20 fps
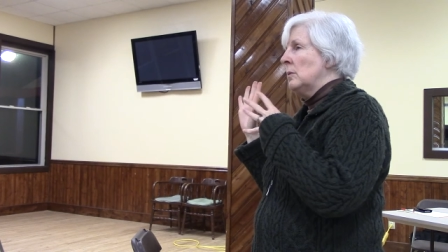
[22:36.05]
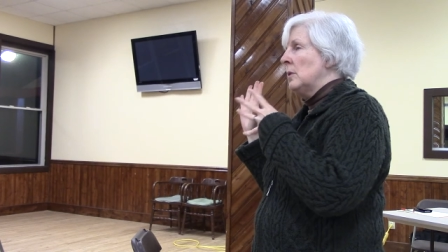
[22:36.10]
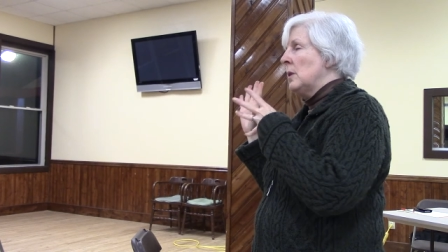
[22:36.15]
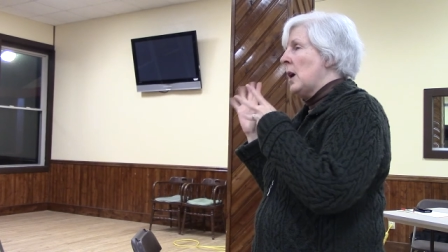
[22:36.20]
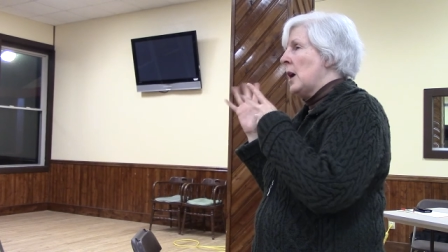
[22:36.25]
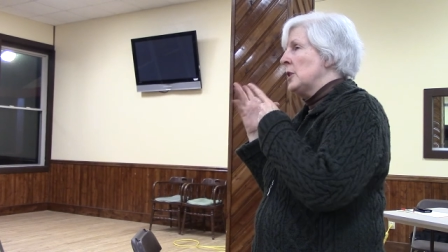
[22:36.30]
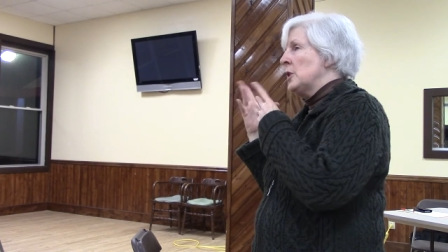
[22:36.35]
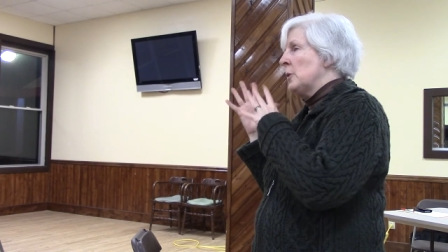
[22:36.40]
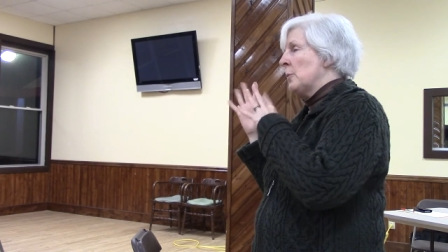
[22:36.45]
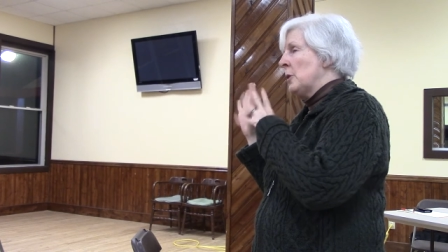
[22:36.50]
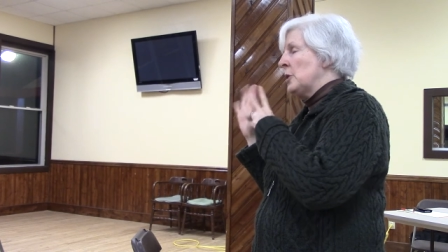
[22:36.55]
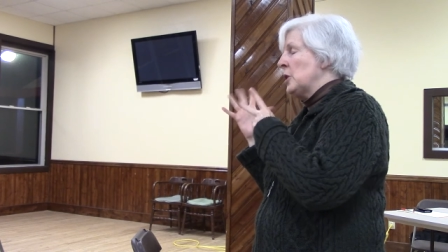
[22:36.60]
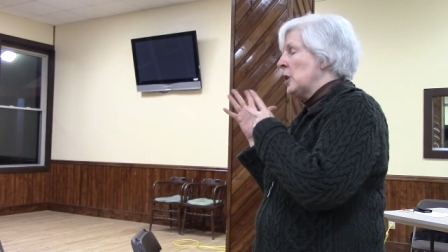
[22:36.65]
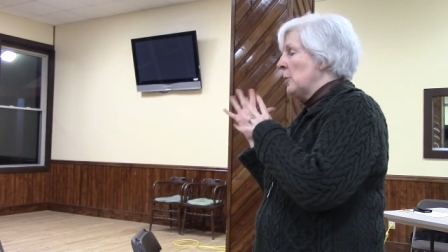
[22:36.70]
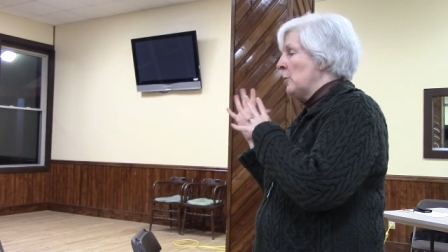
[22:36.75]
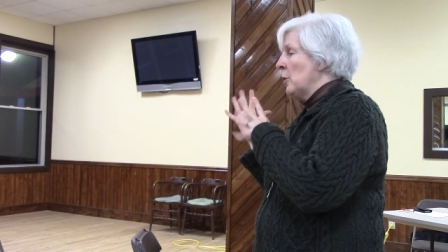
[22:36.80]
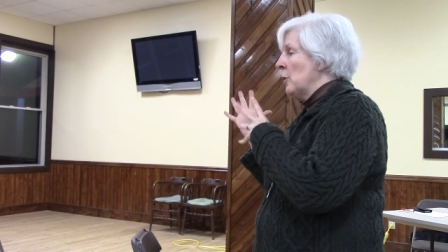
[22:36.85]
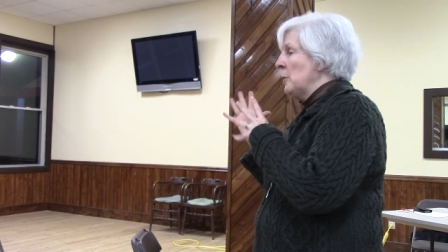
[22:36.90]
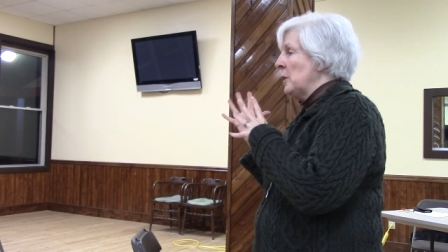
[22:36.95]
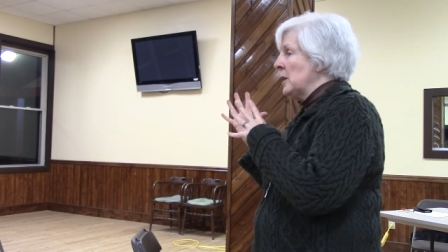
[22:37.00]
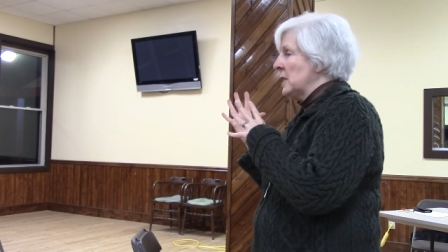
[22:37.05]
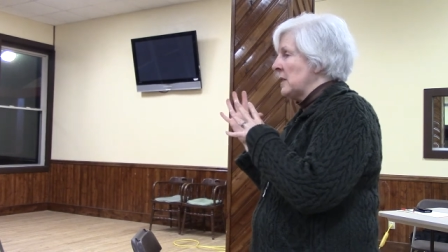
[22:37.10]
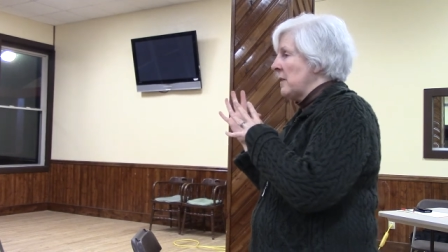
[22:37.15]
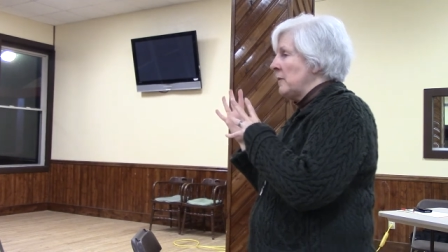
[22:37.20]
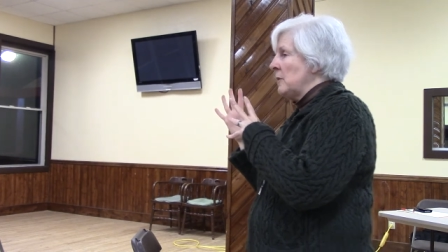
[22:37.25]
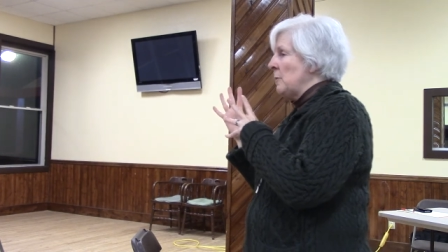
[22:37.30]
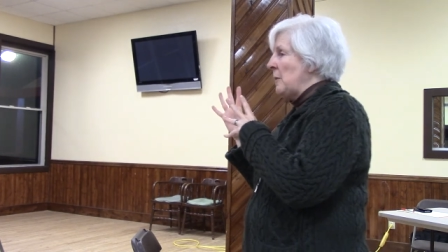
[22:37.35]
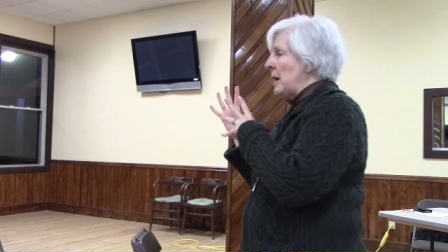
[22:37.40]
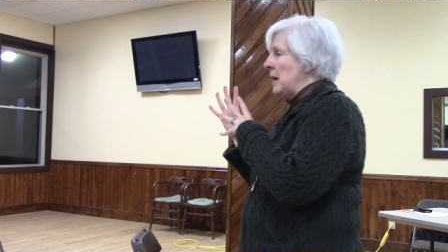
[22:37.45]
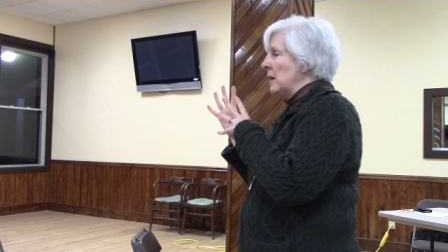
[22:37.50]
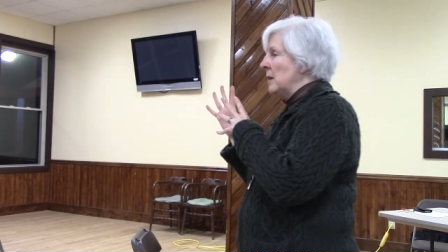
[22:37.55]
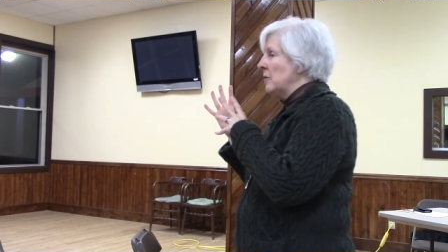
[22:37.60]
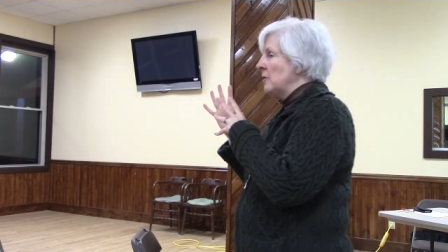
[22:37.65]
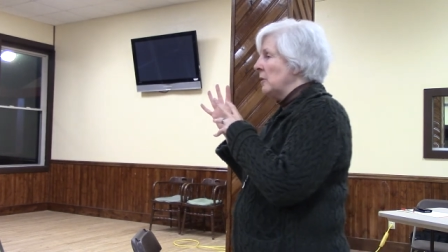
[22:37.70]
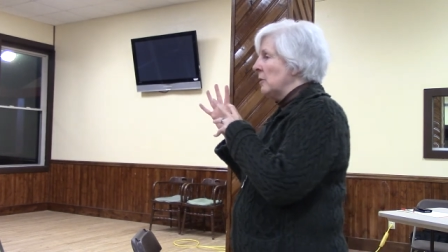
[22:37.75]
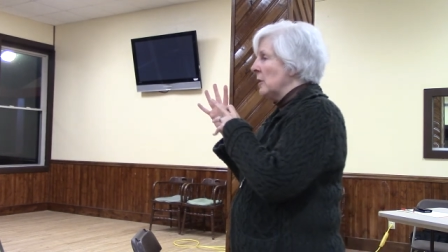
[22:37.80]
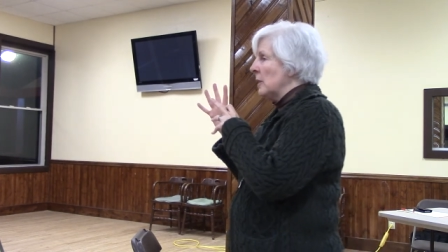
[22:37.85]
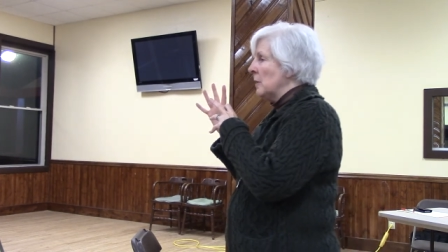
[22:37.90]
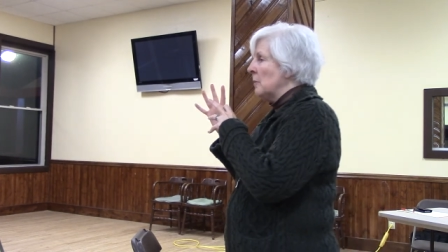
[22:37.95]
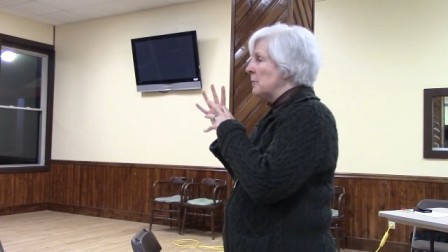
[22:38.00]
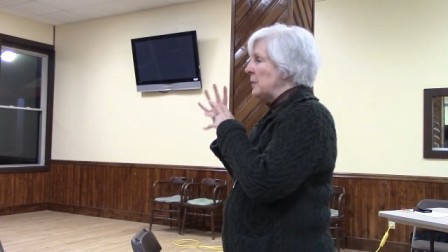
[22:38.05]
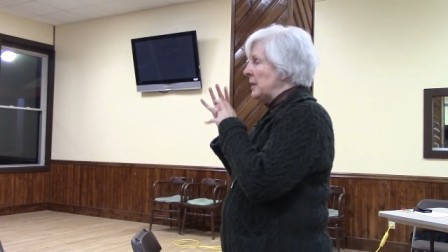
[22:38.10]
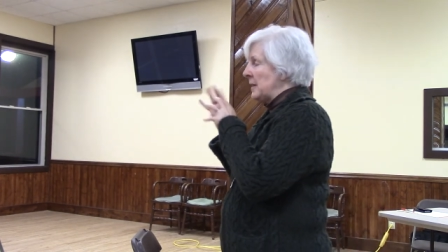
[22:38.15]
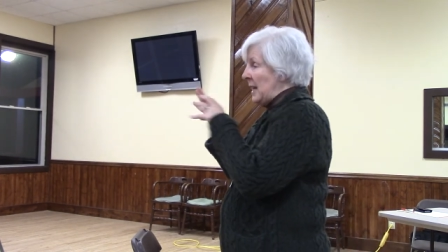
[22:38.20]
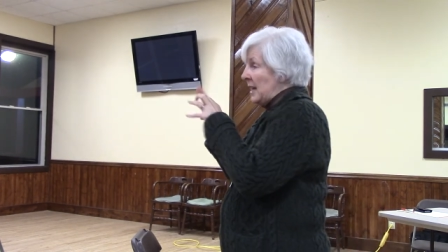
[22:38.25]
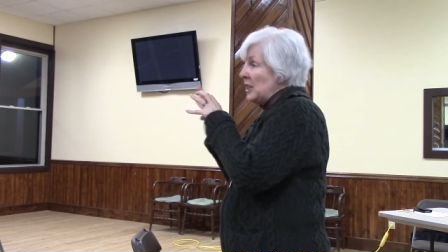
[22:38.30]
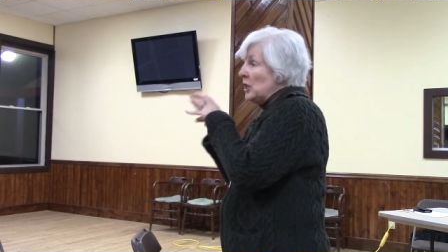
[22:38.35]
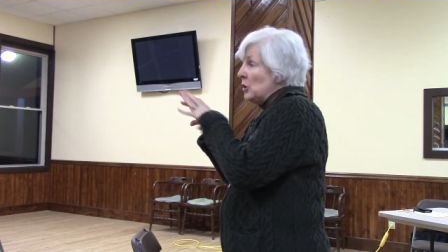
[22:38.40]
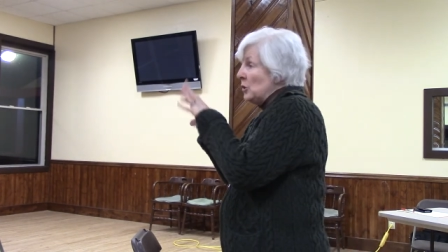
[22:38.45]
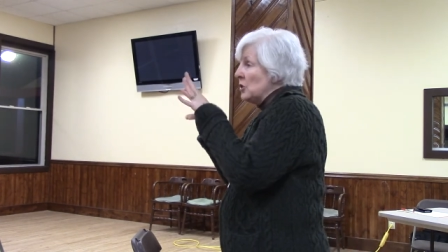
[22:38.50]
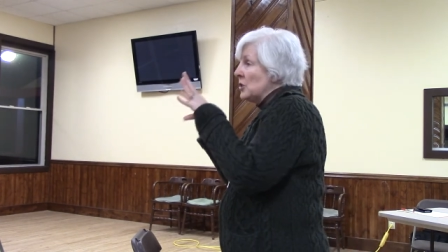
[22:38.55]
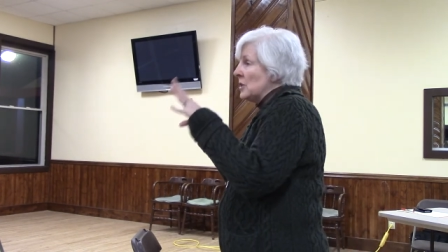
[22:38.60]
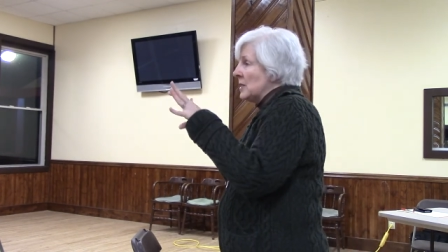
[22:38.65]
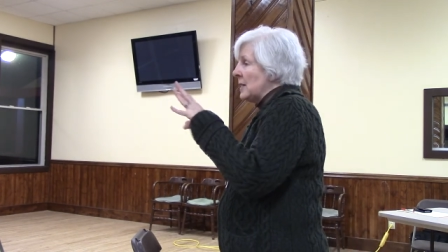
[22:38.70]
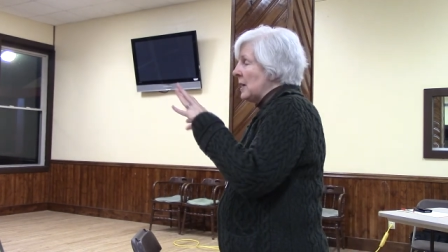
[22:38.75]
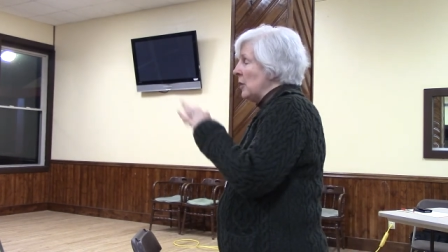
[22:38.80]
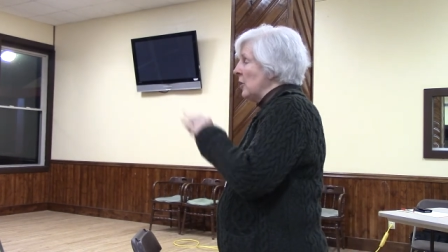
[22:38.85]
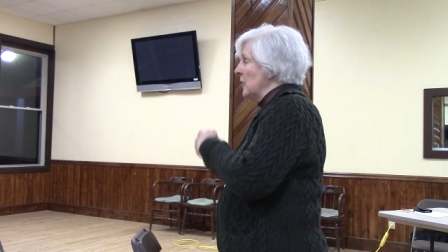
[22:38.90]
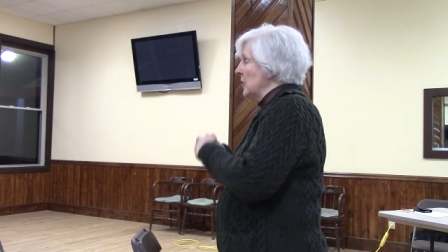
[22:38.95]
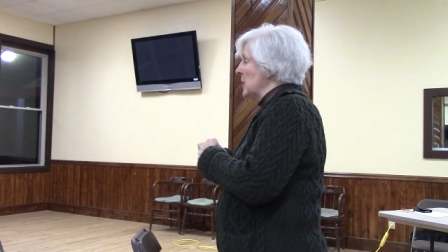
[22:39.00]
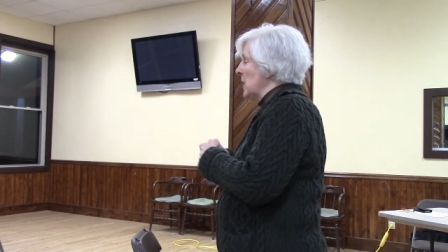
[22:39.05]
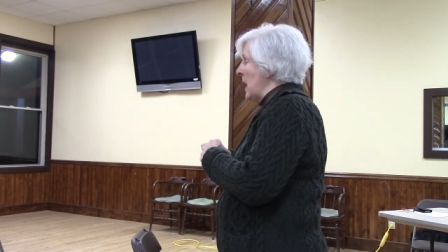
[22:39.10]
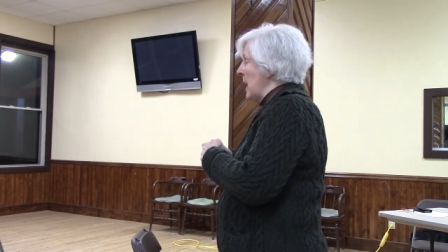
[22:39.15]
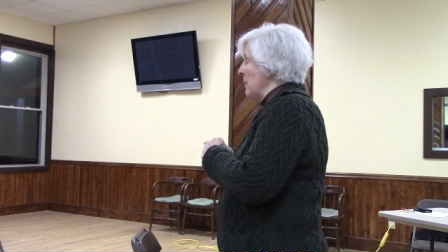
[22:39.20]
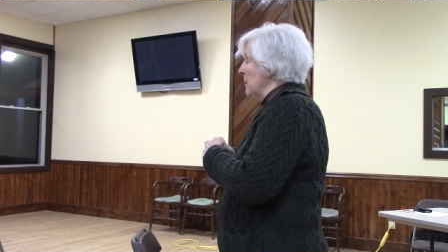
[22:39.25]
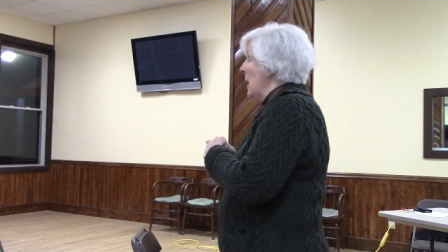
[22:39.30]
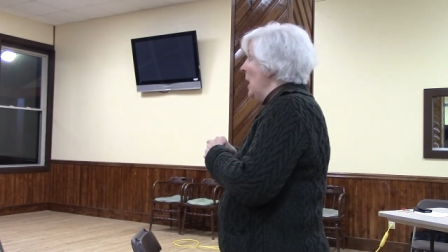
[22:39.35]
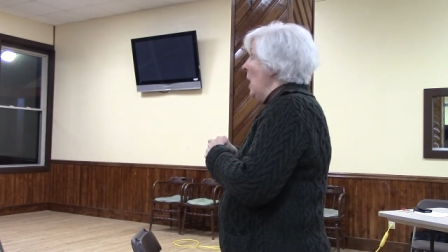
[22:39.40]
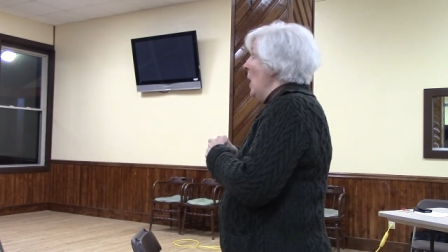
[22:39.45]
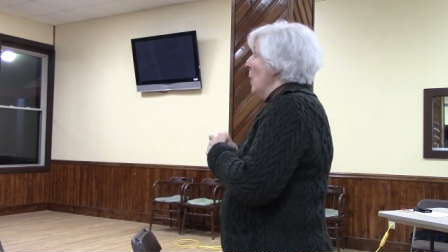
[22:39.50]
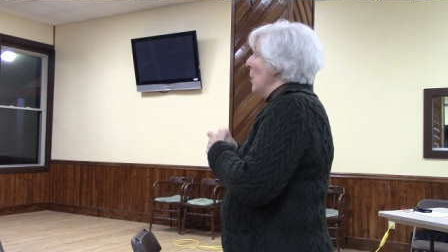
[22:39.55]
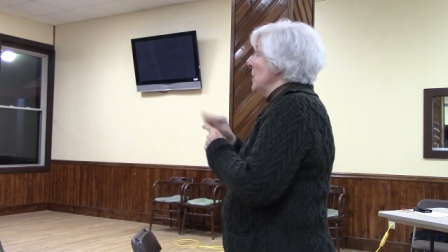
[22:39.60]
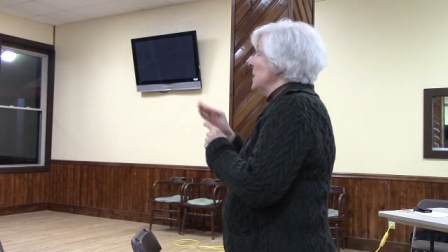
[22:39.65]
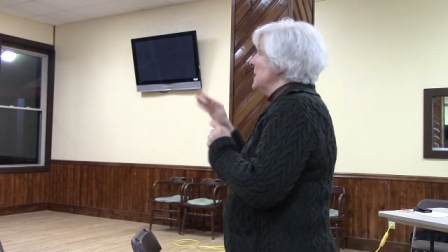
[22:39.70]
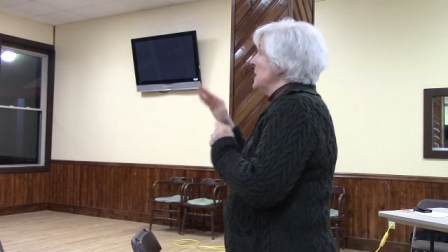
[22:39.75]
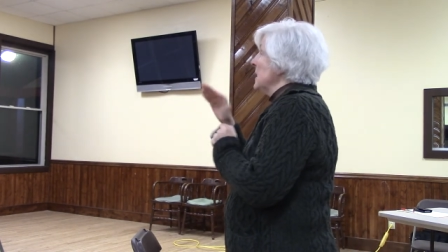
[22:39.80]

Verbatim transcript: not so much anymore because I've debated a few of them, but they used to say all the time, was